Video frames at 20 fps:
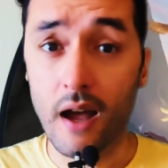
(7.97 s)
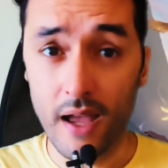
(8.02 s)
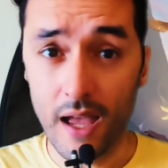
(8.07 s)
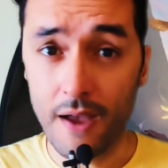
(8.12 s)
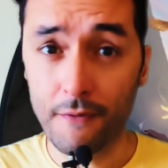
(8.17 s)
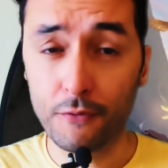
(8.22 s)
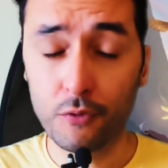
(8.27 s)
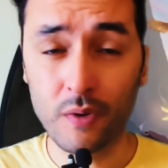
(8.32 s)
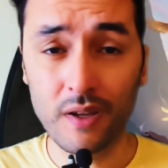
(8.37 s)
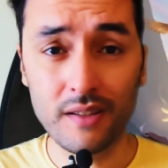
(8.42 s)
I
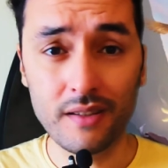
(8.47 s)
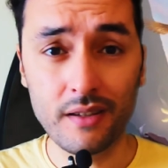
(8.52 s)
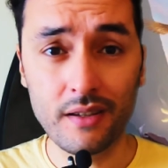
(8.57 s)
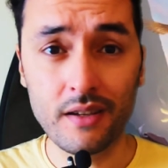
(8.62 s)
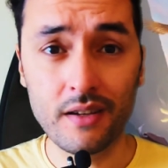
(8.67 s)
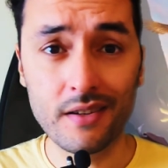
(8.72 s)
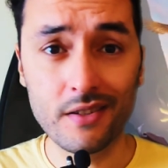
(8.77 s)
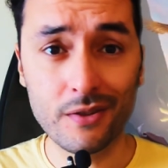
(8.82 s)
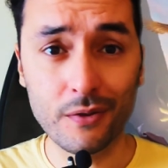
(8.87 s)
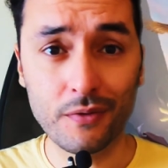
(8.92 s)
have 20
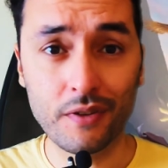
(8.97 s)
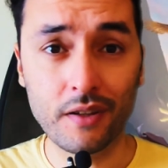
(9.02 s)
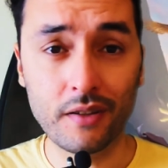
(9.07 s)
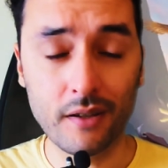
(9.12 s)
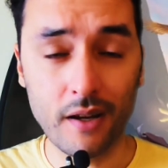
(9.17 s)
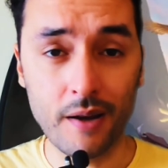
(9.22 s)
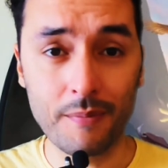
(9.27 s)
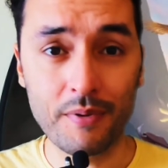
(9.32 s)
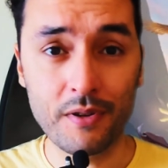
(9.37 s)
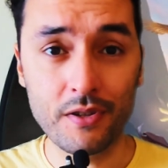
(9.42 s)
years of
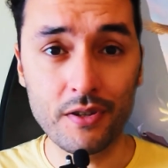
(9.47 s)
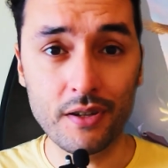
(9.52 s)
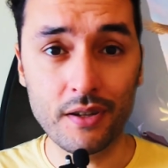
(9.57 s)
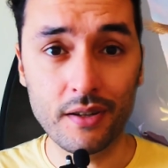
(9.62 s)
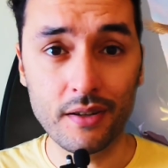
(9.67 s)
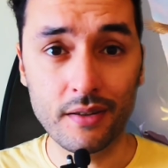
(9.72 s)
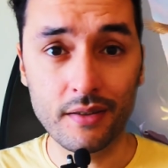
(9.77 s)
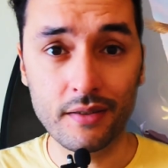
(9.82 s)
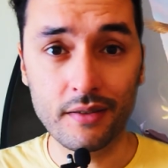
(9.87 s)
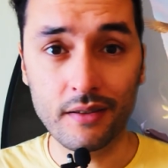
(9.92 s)

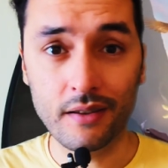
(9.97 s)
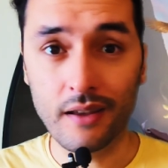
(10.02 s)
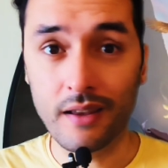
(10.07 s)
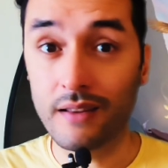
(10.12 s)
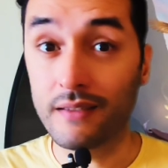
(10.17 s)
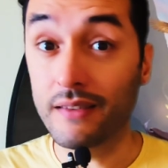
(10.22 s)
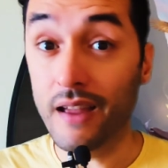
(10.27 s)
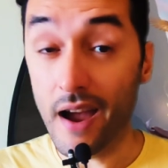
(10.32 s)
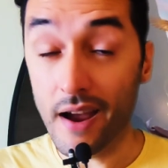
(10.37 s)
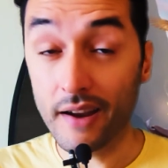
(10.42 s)
TTRPGs,
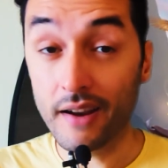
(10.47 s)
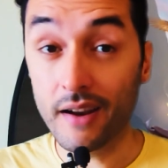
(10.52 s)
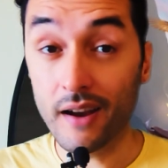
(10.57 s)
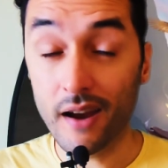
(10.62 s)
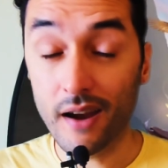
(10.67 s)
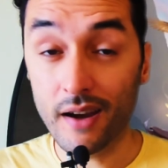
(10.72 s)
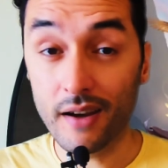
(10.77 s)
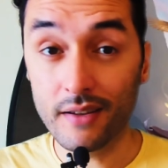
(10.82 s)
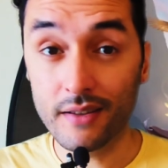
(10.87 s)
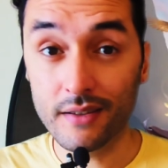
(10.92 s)
and
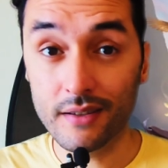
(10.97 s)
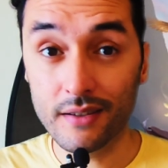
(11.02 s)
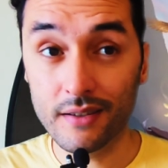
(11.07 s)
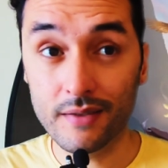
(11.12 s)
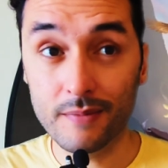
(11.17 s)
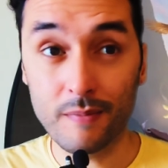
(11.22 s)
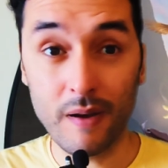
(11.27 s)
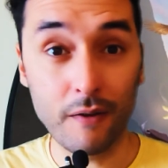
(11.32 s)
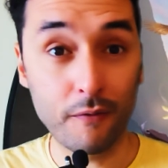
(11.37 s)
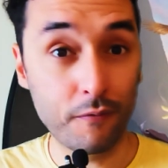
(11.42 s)
Daggerheart
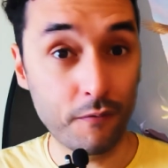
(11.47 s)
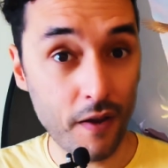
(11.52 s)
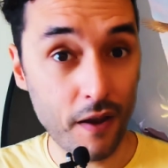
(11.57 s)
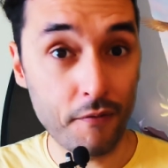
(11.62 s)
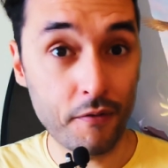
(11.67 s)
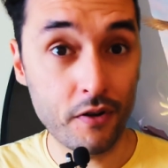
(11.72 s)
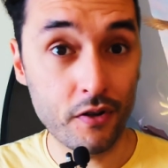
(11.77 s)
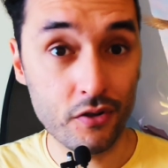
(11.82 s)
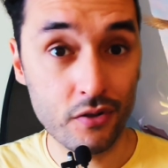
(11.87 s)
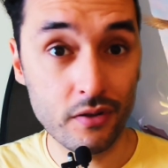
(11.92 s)
is my
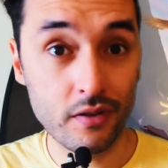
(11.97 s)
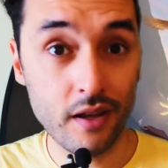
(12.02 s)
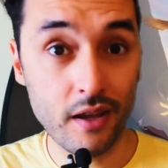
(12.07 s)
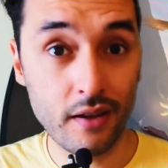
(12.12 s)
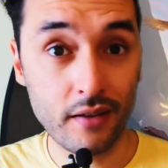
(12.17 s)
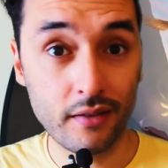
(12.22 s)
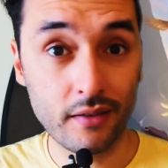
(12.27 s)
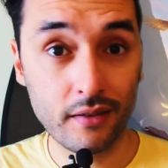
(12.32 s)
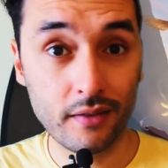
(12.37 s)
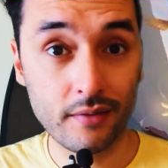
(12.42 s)
favorite to
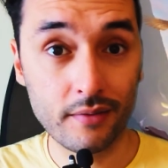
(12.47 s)
date.